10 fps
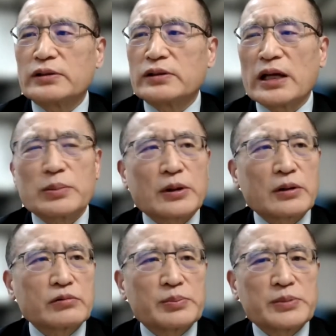the neighbor
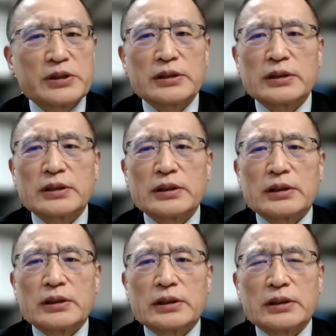would be
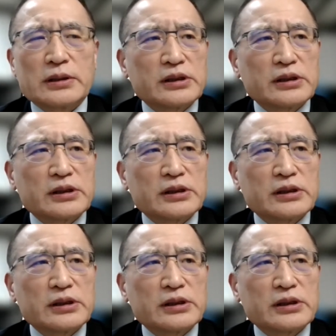uh,